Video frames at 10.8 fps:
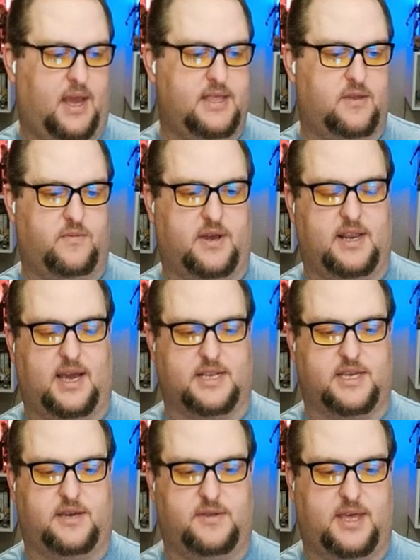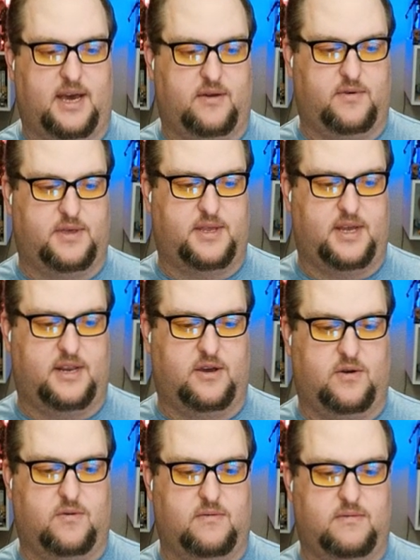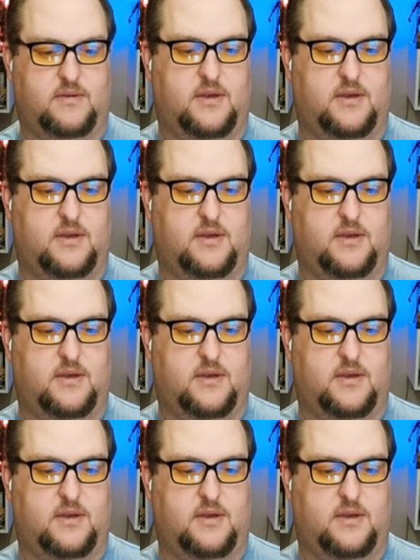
And then we can execute that with Deno